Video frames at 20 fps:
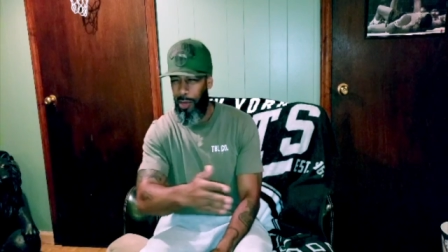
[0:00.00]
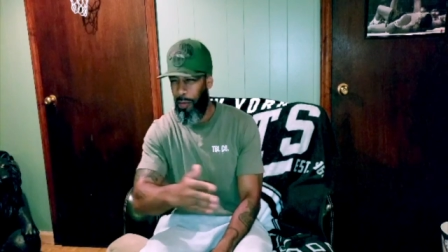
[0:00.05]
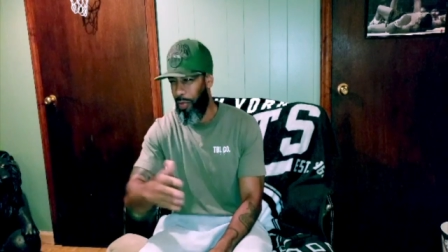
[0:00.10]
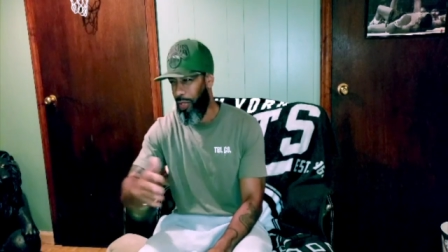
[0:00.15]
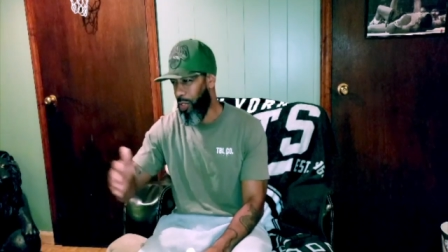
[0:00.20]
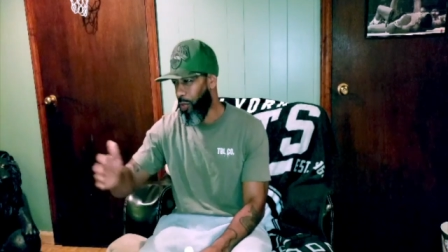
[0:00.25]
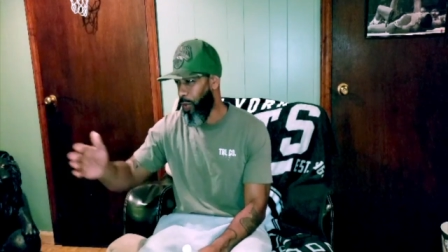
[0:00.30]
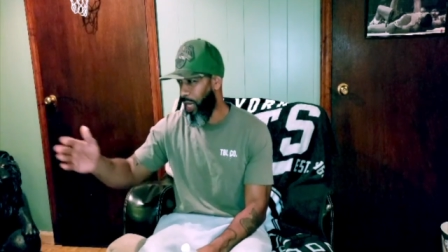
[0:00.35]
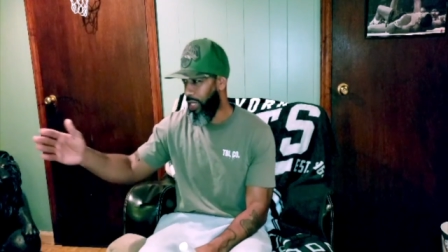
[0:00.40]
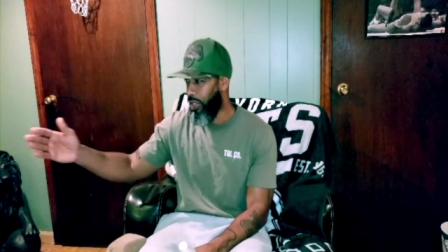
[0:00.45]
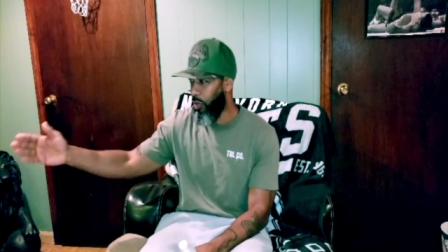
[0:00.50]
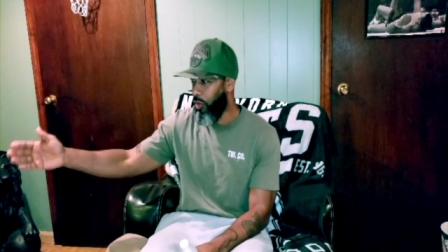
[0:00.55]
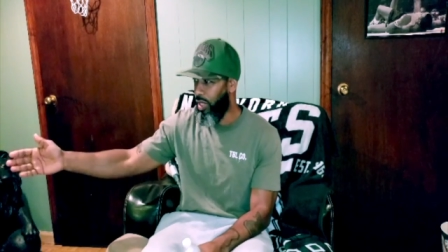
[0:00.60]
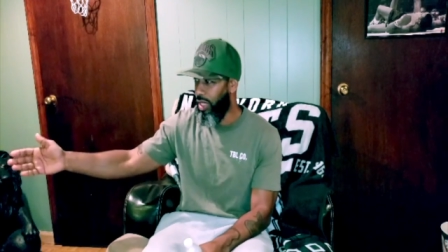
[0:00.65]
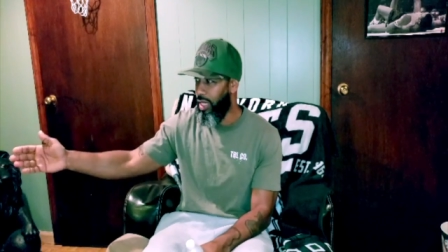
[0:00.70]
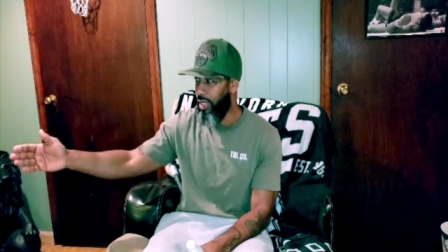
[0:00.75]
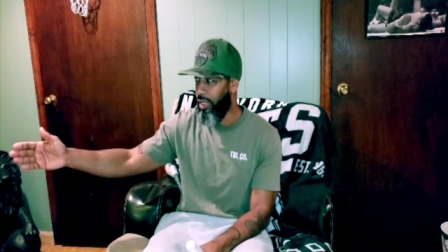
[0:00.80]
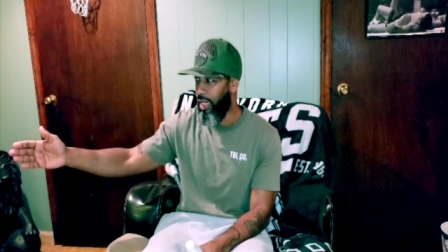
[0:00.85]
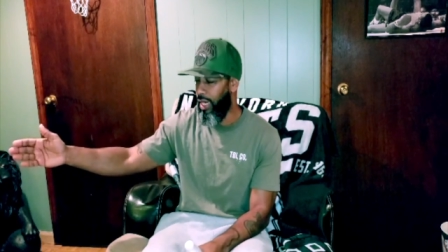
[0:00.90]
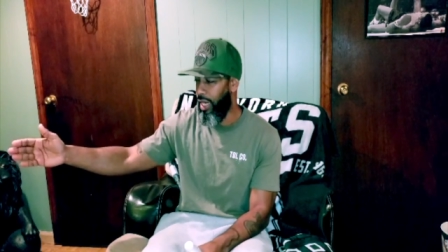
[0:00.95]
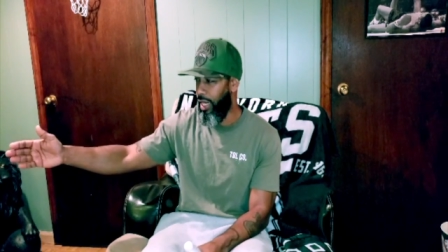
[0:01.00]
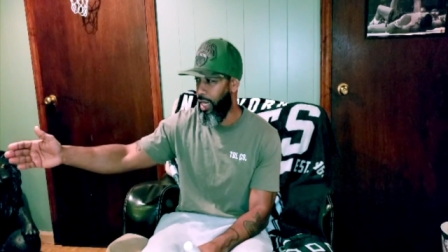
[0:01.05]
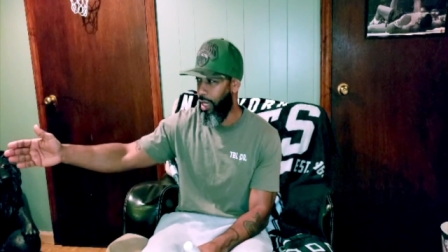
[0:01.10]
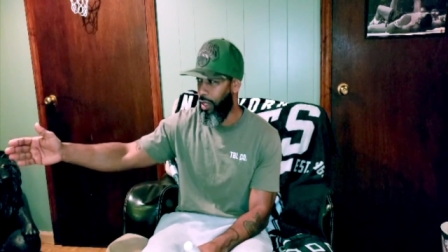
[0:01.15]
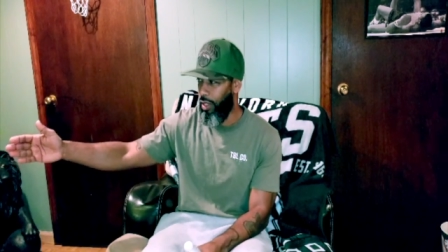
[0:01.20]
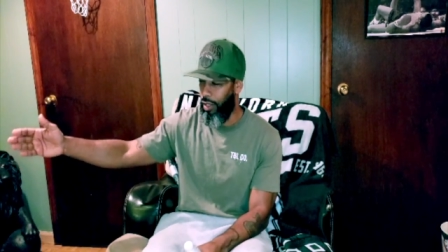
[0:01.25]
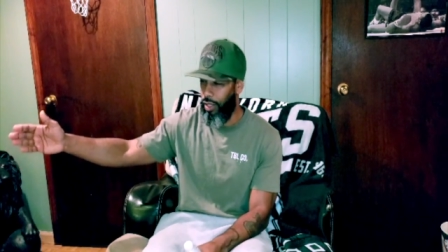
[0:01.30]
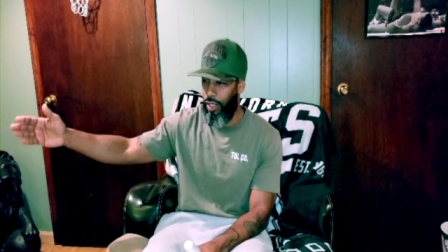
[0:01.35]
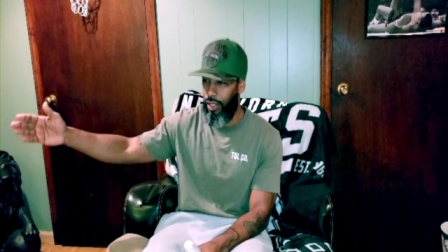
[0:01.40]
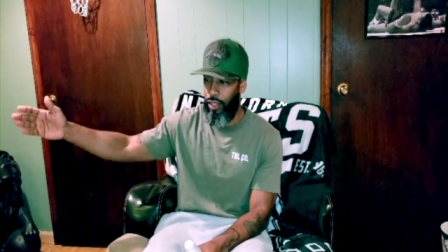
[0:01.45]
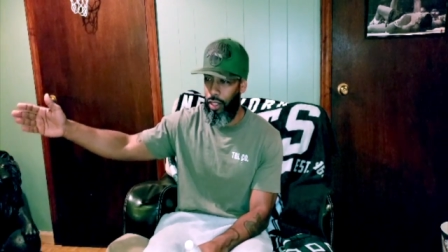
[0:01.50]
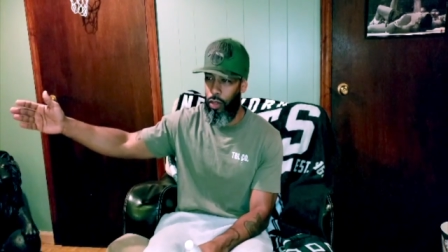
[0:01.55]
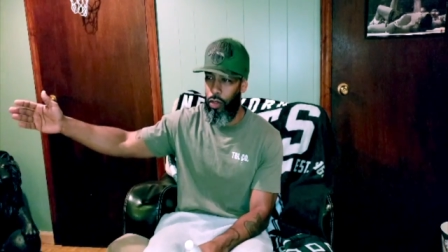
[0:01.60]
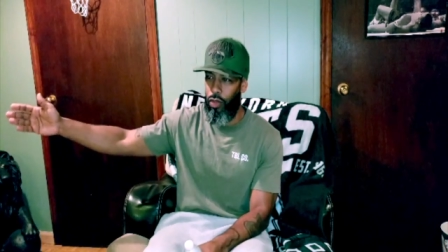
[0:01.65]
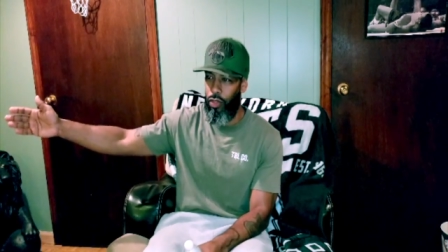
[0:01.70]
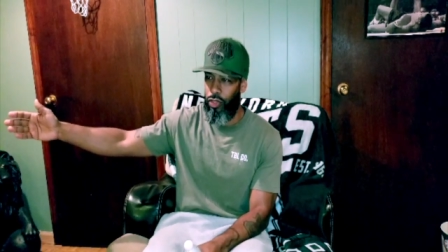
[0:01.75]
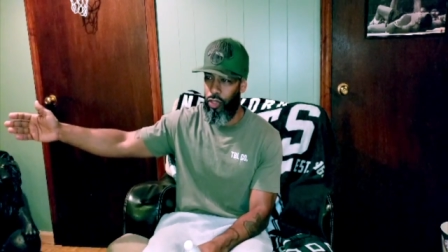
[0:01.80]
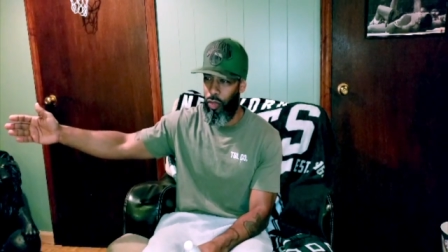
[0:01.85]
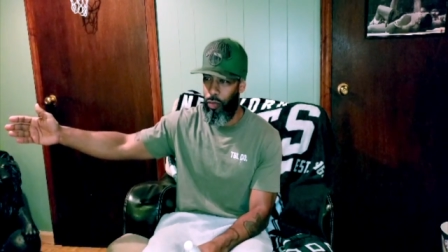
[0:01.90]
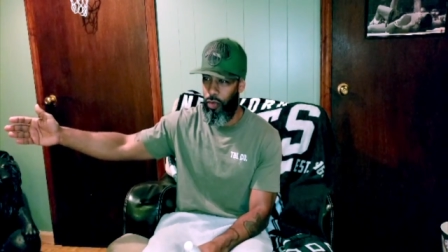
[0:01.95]
But do I do this? And they're not looking at the
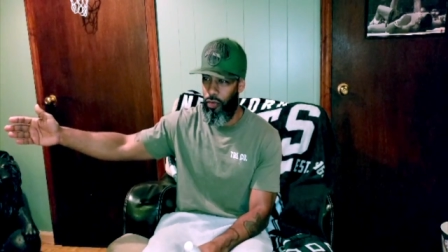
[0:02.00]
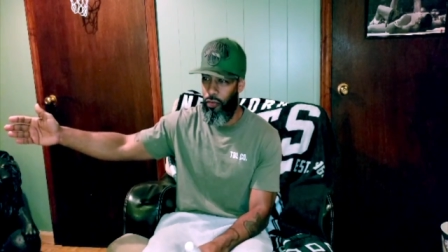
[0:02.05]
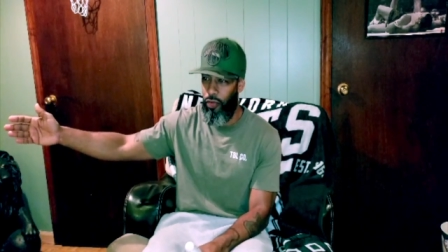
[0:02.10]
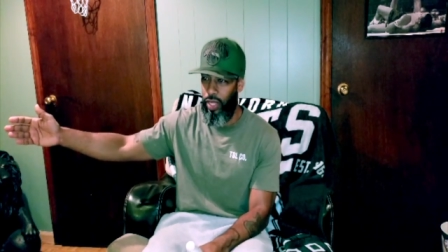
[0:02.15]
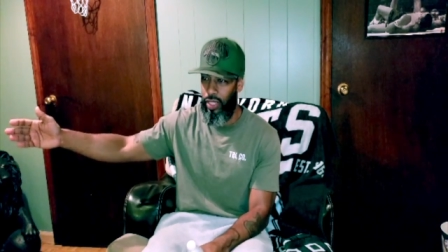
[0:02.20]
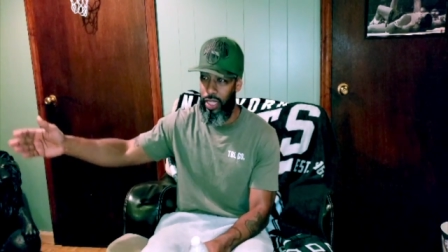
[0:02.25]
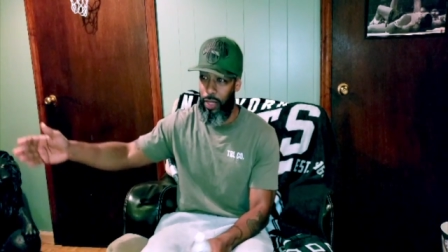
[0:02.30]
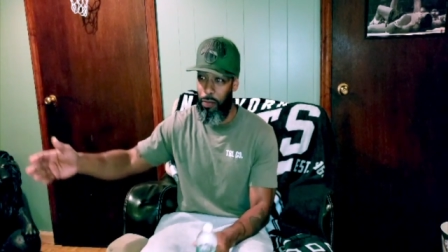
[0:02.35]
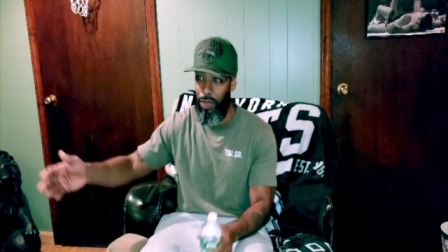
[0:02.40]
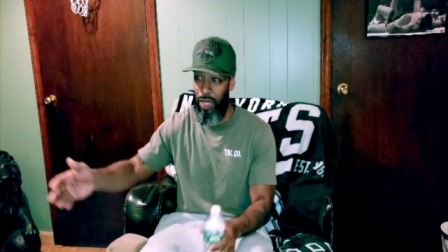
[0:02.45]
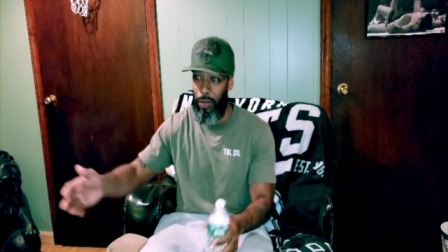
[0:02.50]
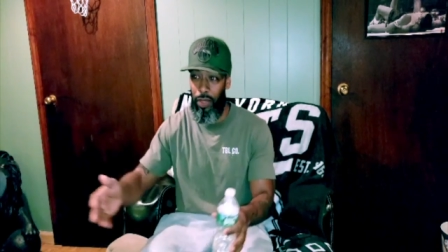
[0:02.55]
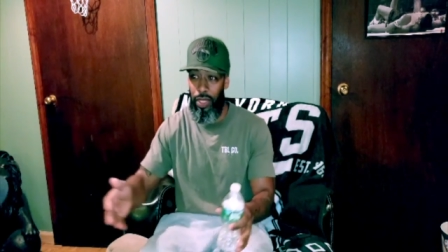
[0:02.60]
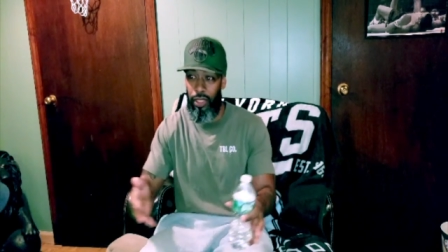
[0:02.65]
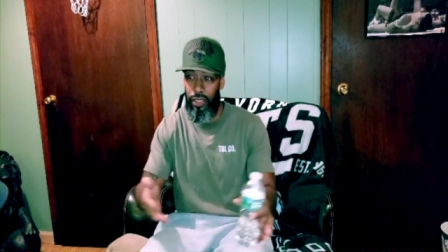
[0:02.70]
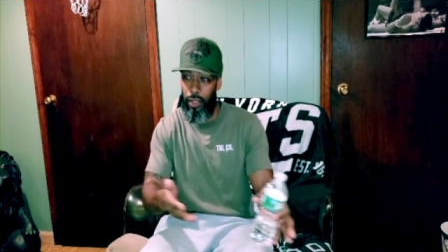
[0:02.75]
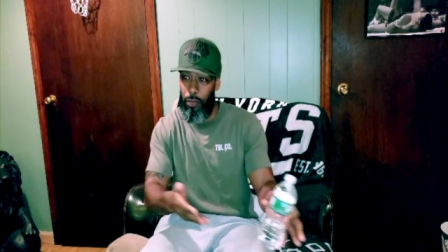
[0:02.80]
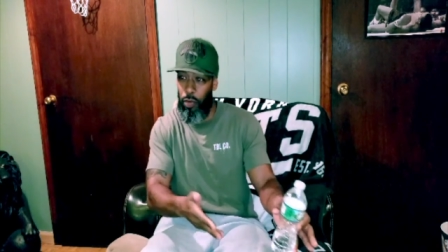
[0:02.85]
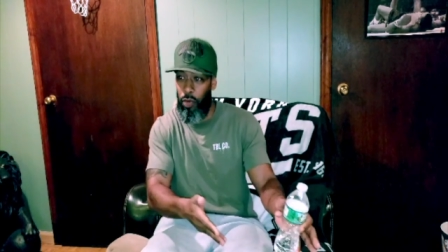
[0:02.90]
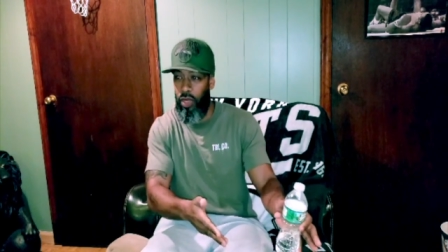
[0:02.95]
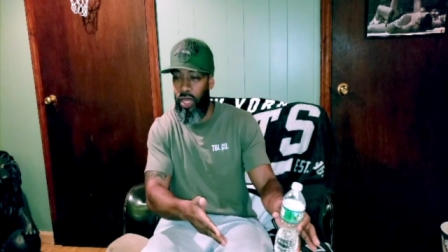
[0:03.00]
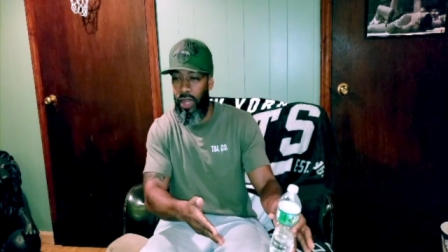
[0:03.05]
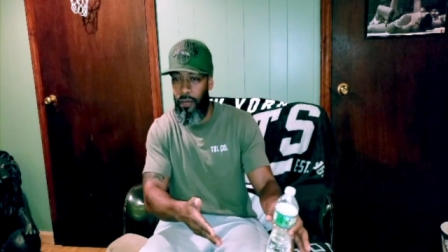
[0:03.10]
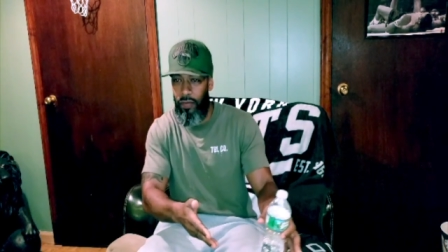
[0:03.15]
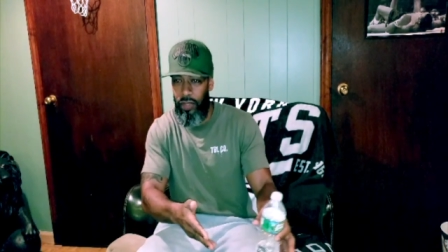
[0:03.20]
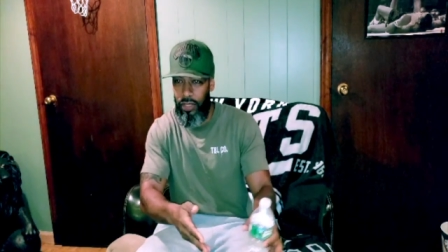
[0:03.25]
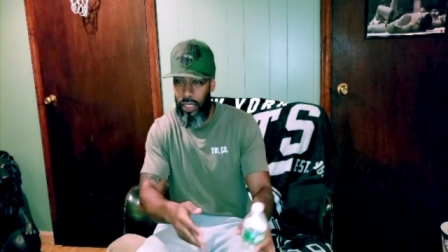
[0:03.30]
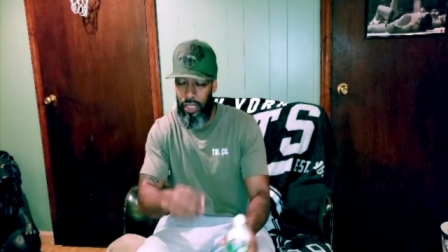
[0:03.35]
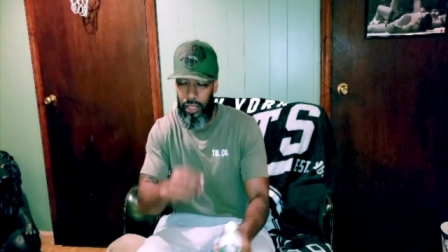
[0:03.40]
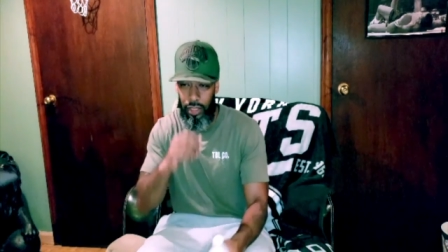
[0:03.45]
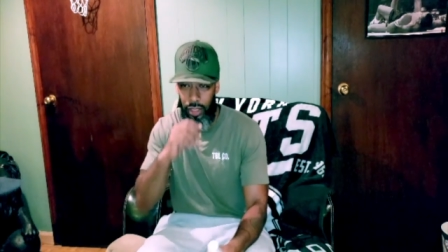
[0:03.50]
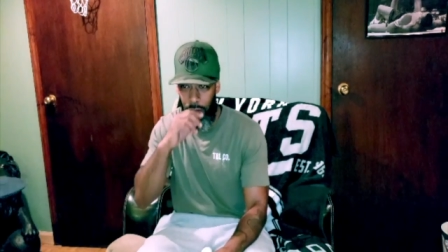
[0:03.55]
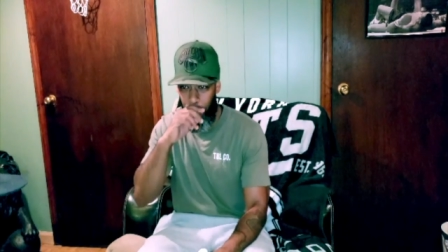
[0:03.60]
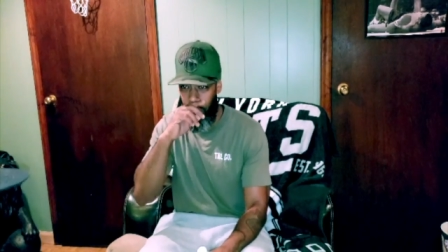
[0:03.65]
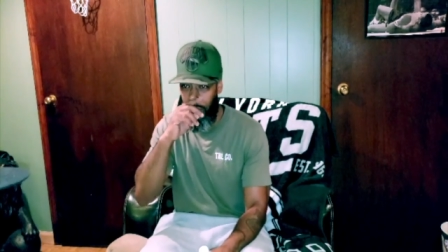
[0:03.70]
long-term effect. It might be a simple conversation.